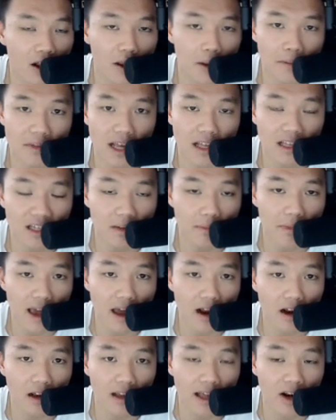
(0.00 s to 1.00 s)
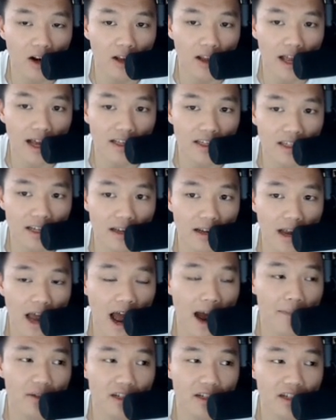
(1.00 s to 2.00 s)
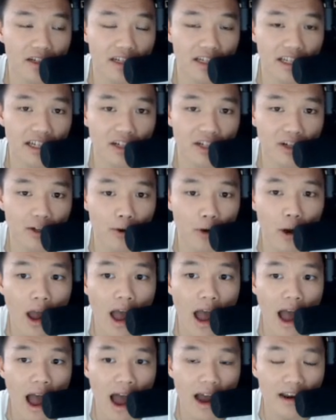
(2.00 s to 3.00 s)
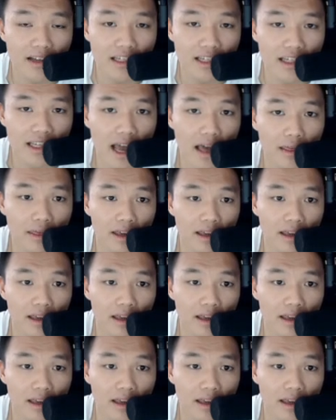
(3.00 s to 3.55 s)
That's going to be at a later lesson. I'm just going to teach you how to set things